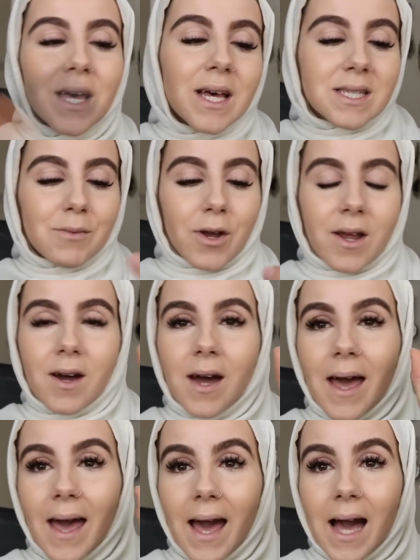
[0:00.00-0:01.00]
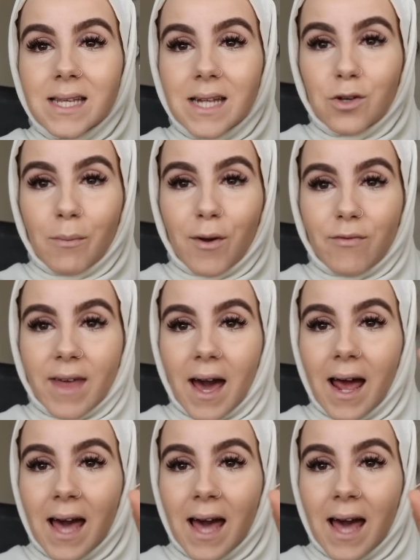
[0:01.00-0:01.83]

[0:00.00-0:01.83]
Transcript: So I'm gonna add a little bit of that.